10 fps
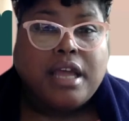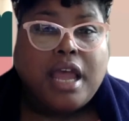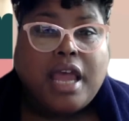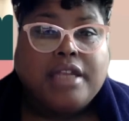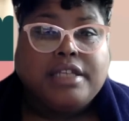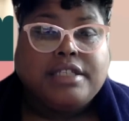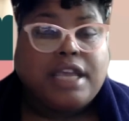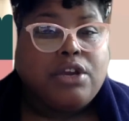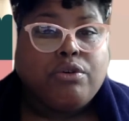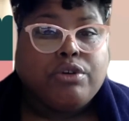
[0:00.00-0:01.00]
and they
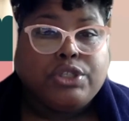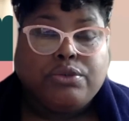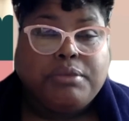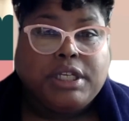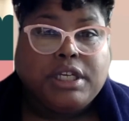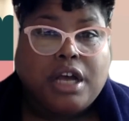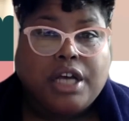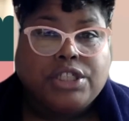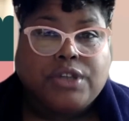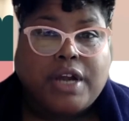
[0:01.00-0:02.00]
take on too many
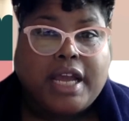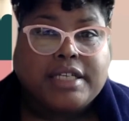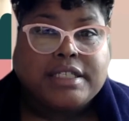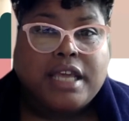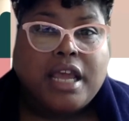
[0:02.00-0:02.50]
contracts,